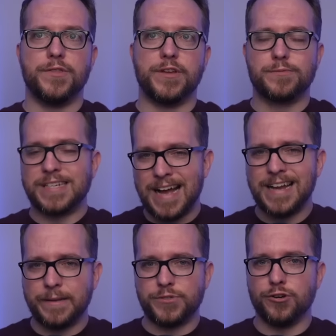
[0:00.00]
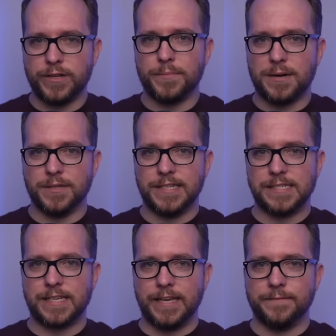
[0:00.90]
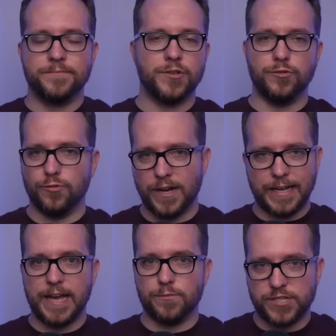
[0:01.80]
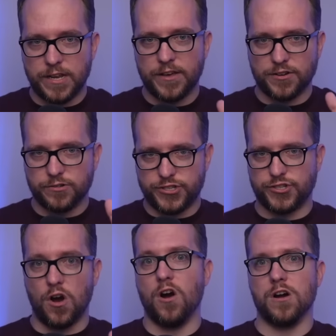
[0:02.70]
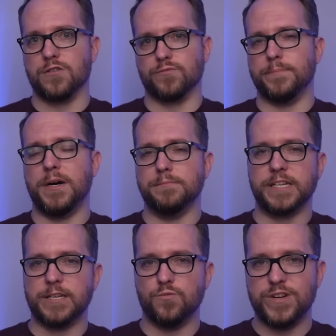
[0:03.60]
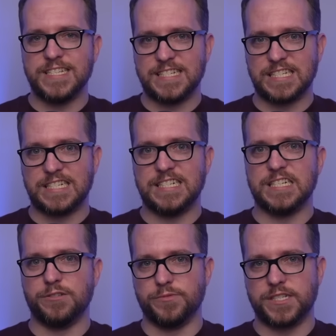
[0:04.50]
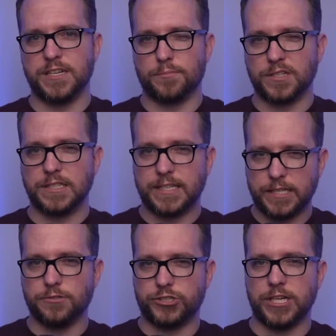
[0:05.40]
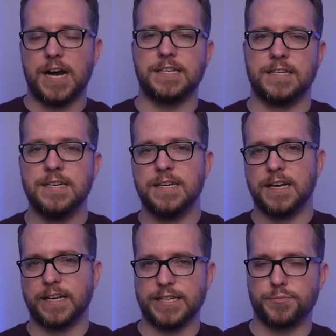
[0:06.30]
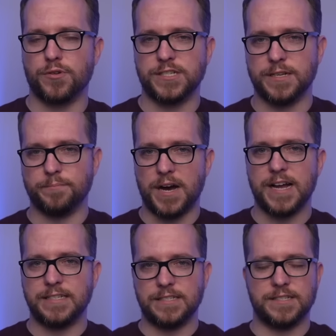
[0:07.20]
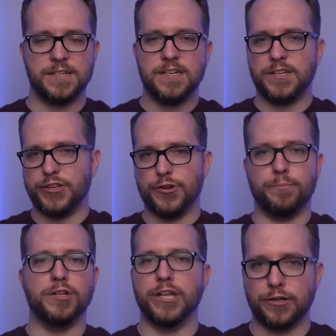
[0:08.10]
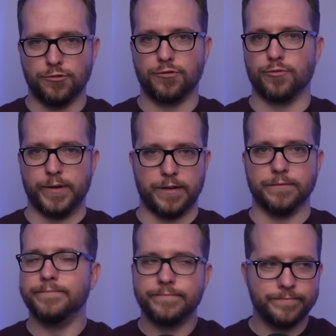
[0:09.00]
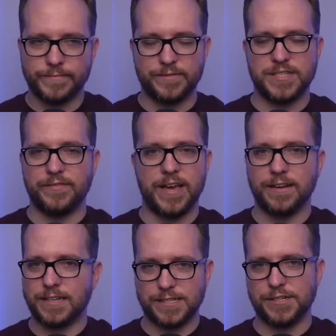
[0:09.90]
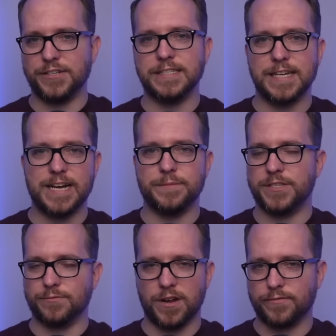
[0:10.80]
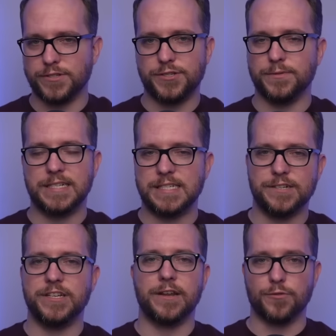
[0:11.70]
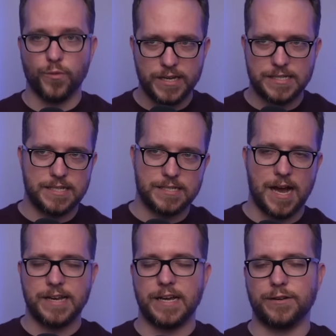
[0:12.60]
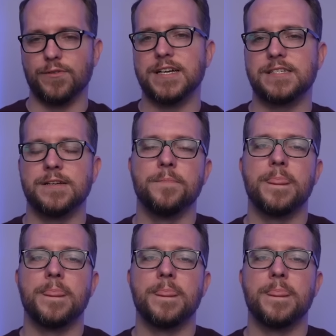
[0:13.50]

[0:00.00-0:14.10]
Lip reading: there was a guy named Tony Bobulinski, who, again, was another star Republican witness, the guy who was going to bring the kill shot against President Biden's, you know, political career. They've said that a gazillion times in reference to a gazillion other witnesses. I digress.